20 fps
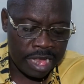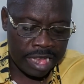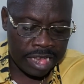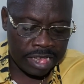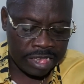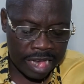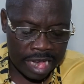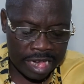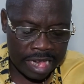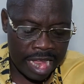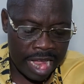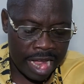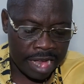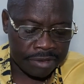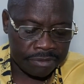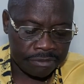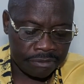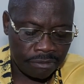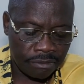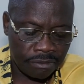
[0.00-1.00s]
He said
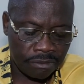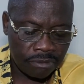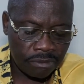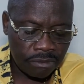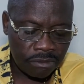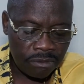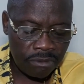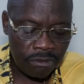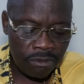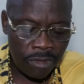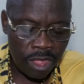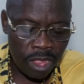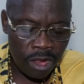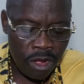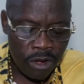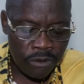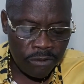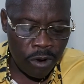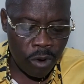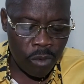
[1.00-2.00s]
here,
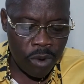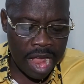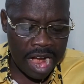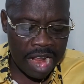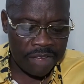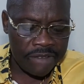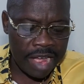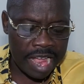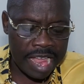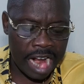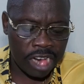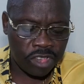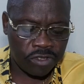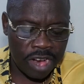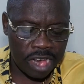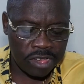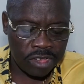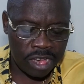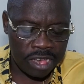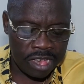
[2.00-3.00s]
for wherever your
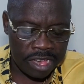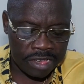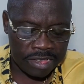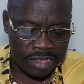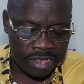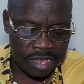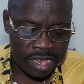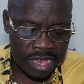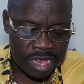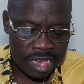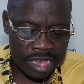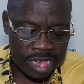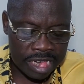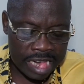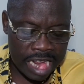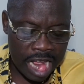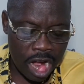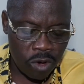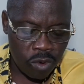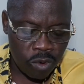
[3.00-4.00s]
treasure is,
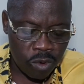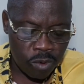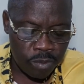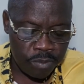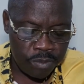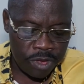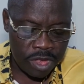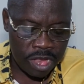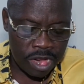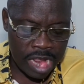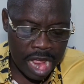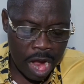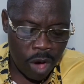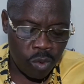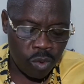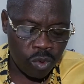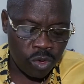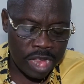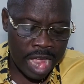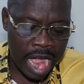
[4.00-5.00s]
there
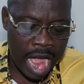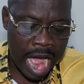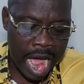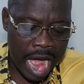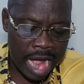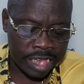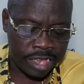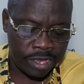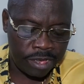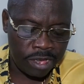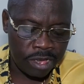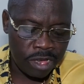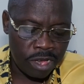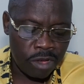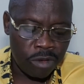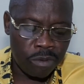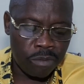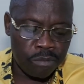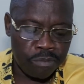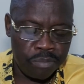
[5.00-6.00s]
will your heart
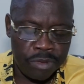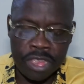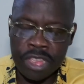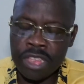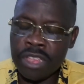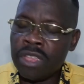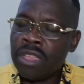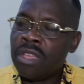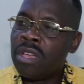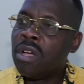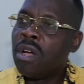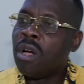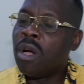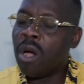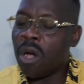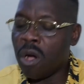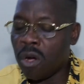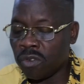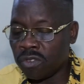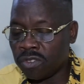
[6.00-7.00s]
be
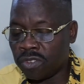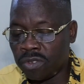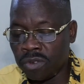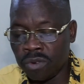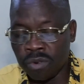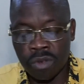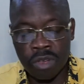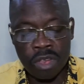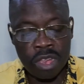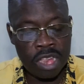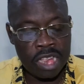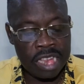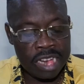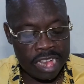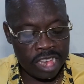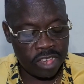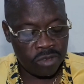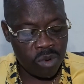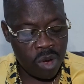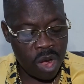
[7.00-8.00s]
also.
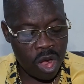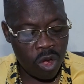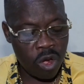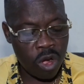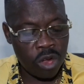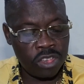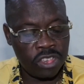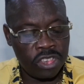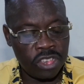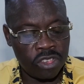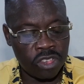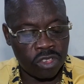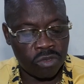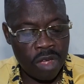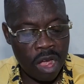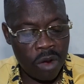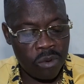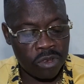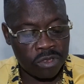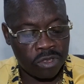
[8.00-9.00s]
This is when God, Jesus
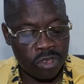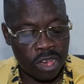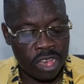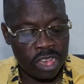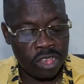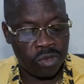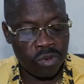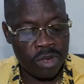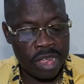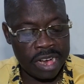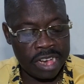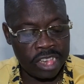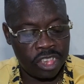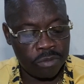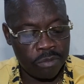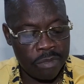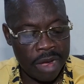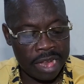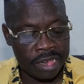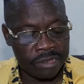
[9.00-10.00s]
Christ, was talking to a
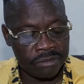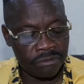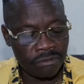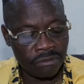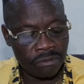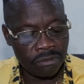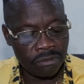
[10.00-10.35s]
rich man.